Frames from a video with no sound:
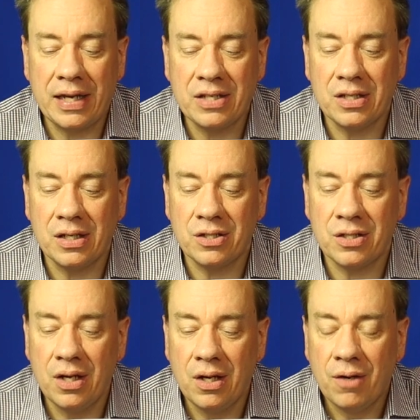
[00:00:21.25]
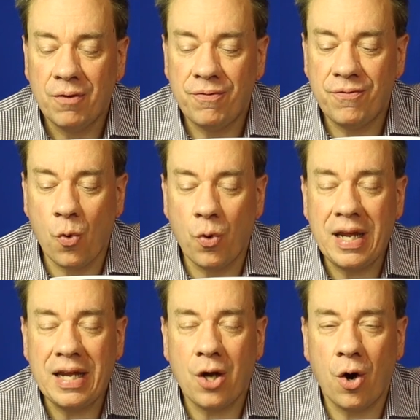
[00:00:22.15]
He sent us
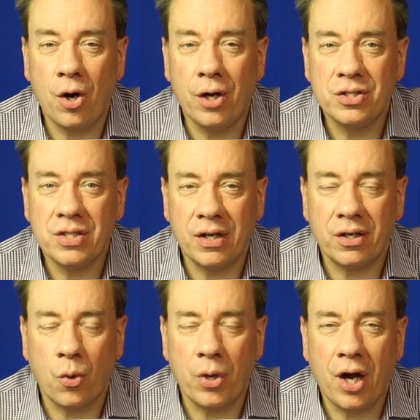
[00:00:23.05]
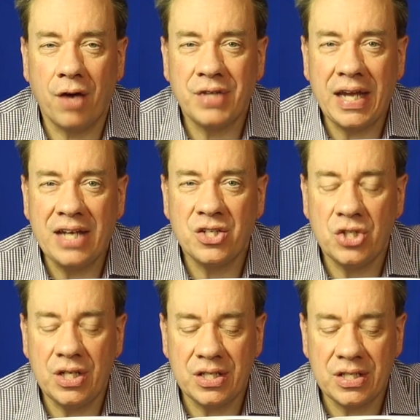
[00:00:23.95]
40 cards that are going off to
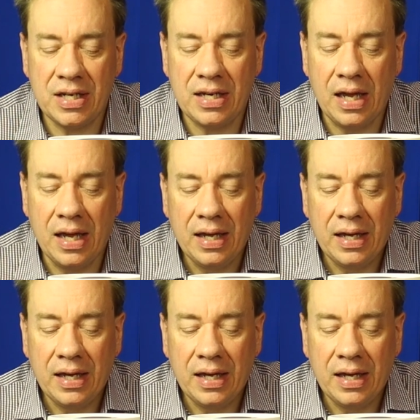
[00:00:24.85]
SGC,